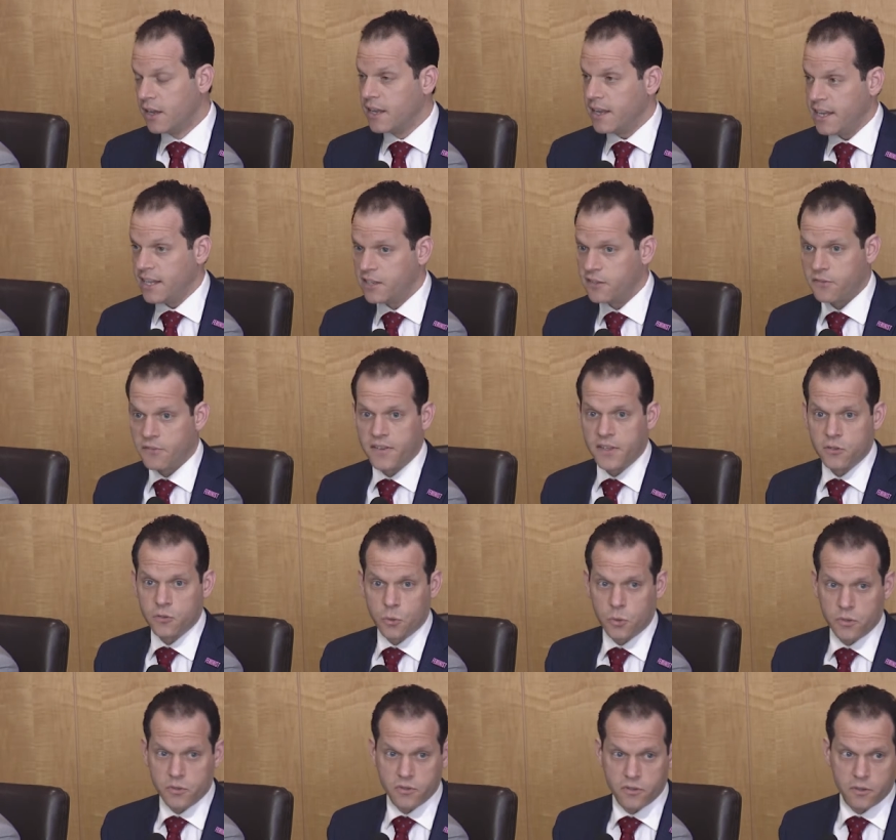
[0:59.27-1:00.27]

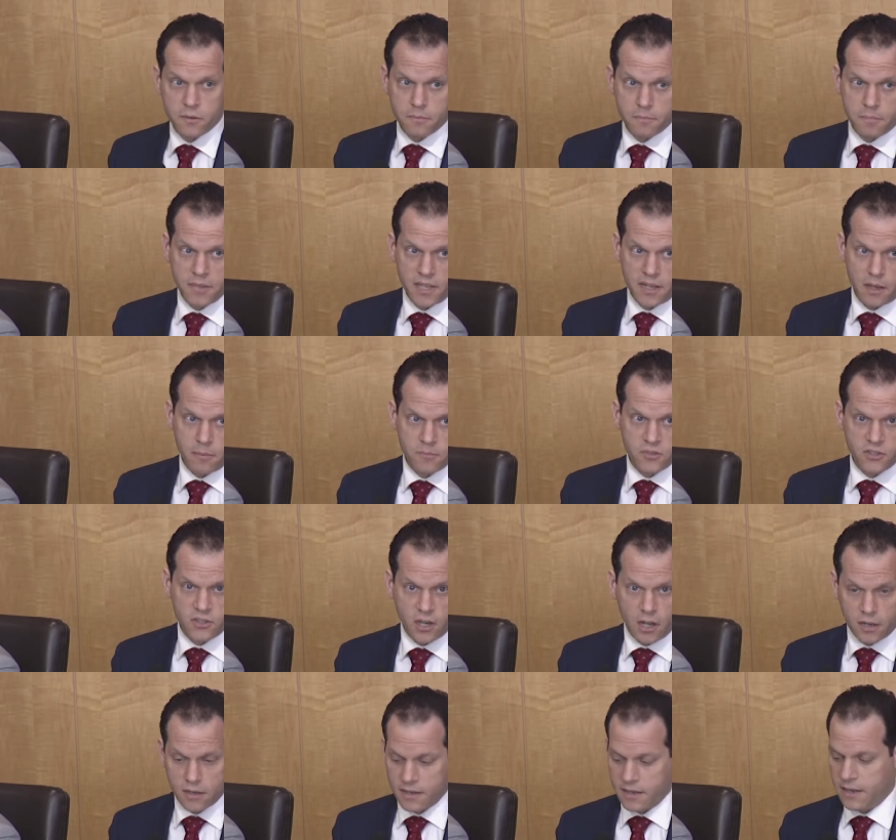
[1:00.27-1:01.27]
individuals become
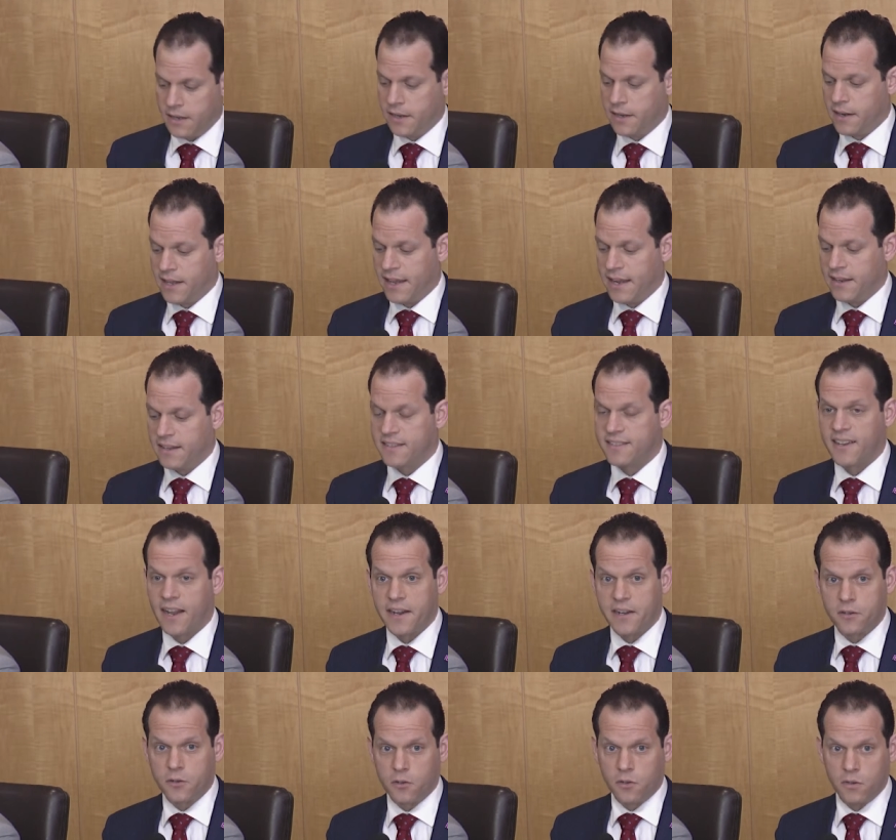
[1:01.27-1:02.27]
stuck in a
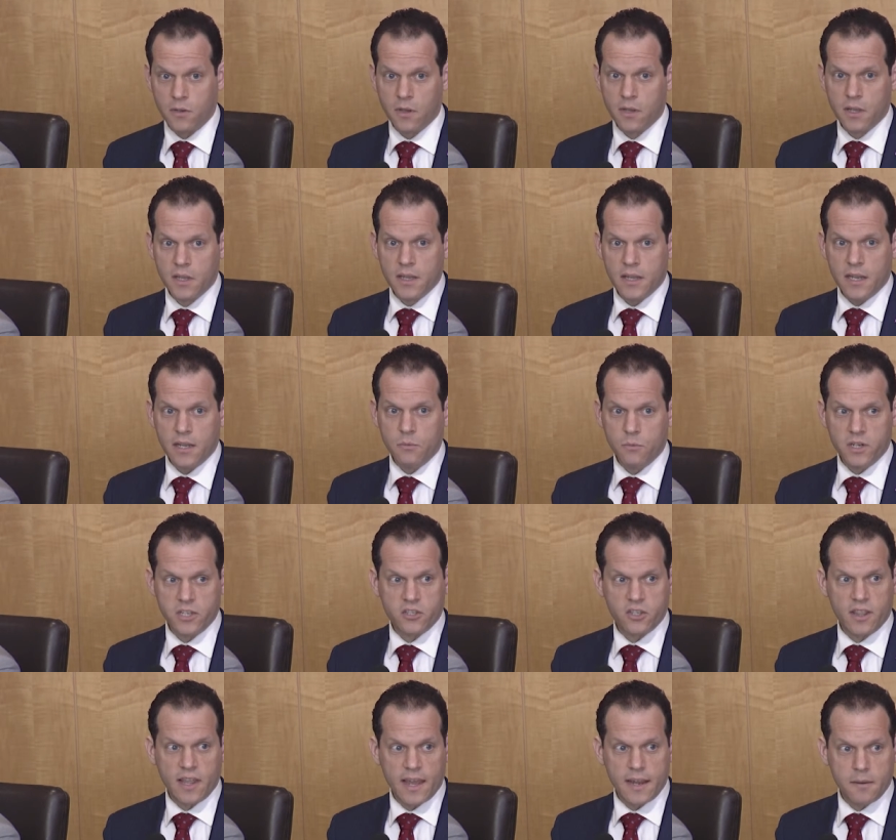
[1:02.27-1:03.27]
cycle in
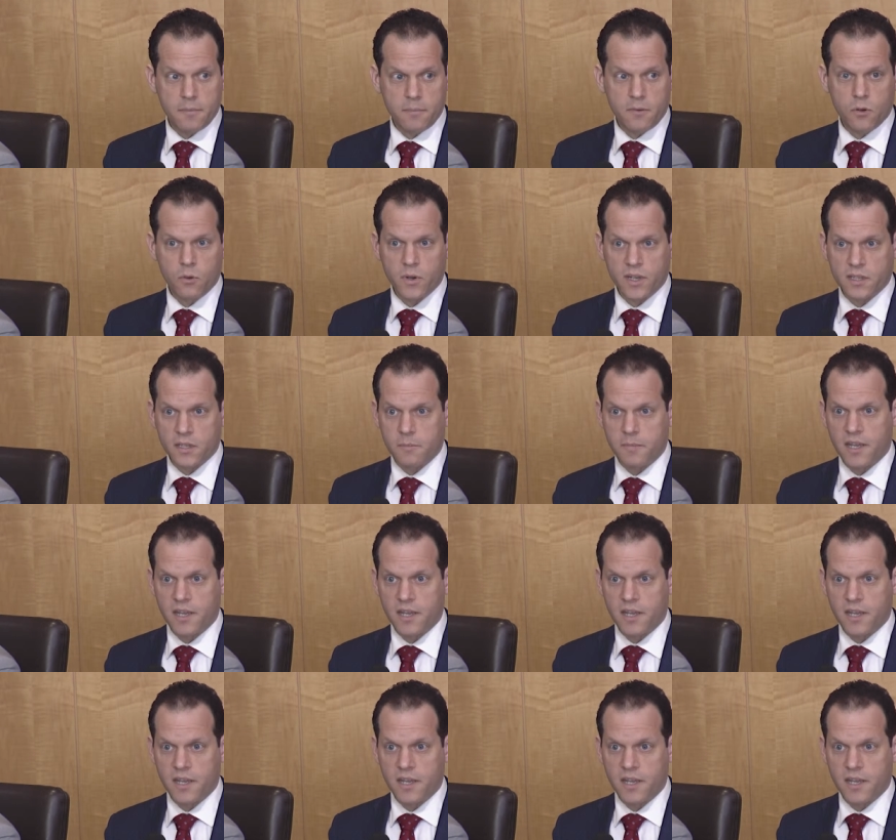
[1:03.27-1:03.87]
which they quickly